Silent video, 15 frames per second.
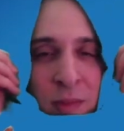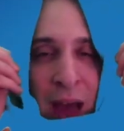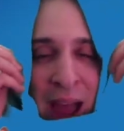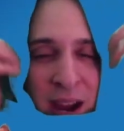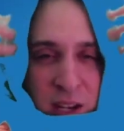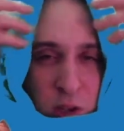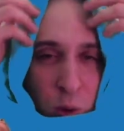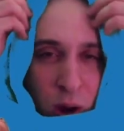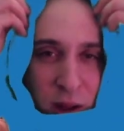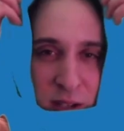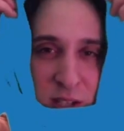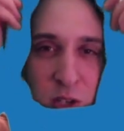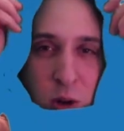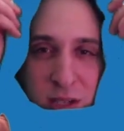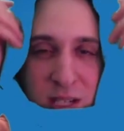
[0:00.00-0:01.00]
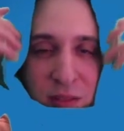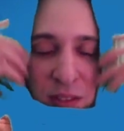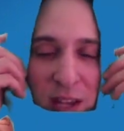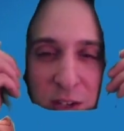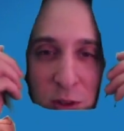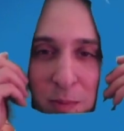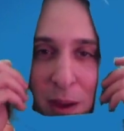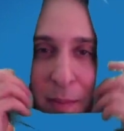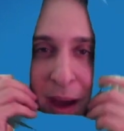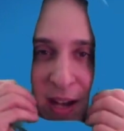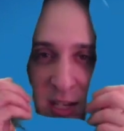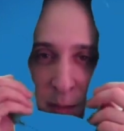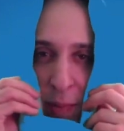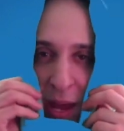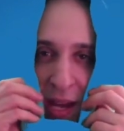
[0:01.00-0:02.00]
I can do all sorts of things with my
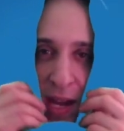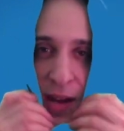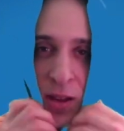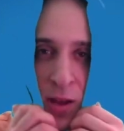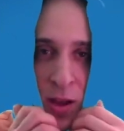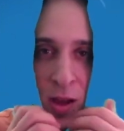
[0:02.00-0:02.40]
magic blanket.